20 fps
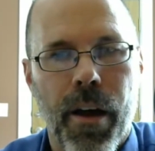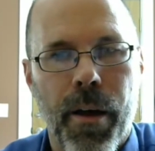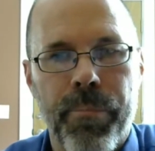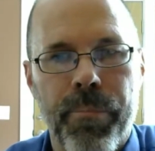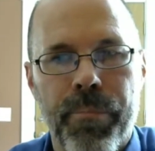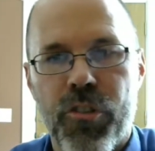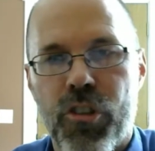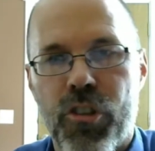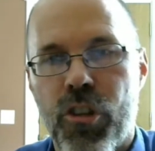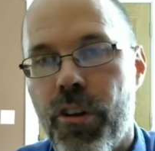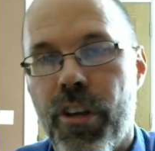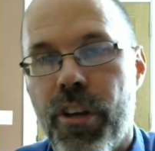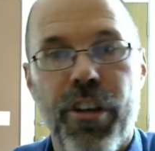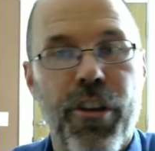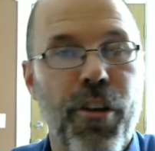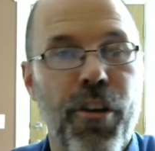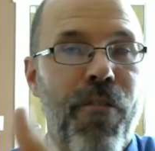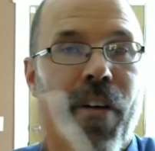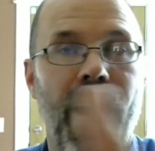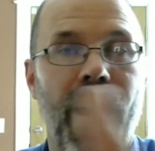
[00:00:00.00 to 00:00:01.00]
So you
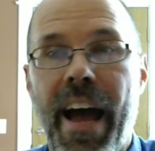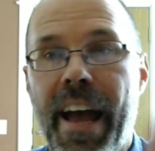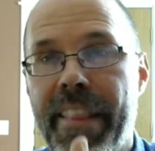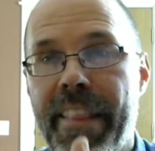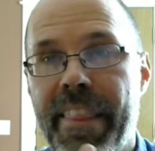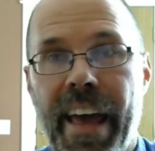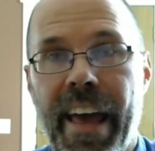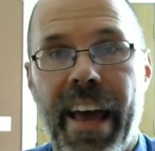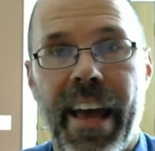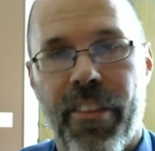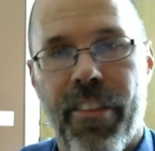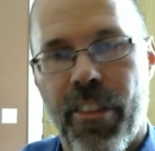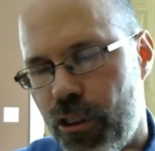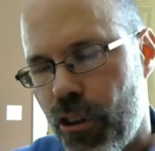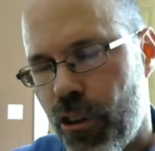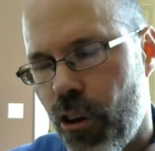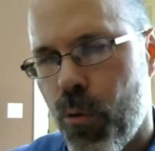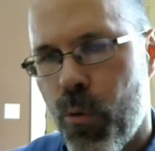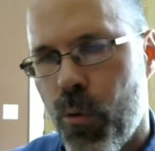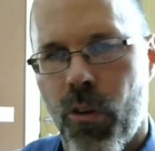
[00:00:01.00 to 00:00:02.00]
divide the
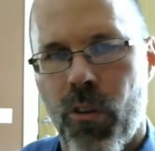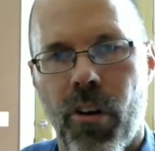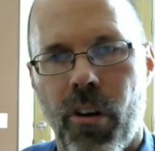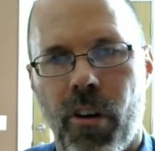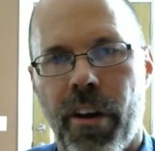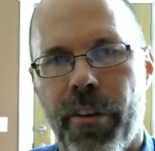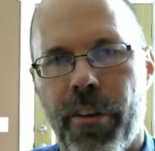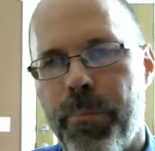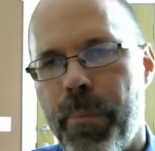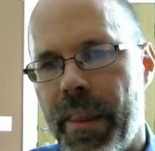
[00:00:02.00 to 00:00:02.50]
total cost